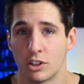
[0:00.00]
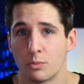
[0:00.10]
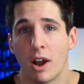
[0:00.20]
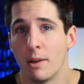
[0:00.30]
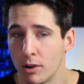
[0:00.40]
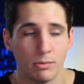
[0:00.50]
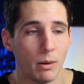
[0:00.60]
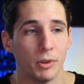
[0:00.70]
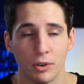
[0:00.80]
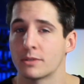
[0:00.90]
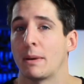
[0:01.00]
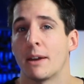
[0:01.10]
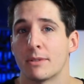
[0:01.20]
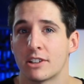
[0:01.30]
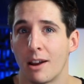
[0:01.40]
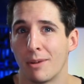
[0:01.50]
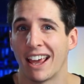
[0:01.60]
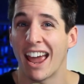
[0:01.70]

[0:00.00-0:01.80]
is why most people don't spend that much time on it.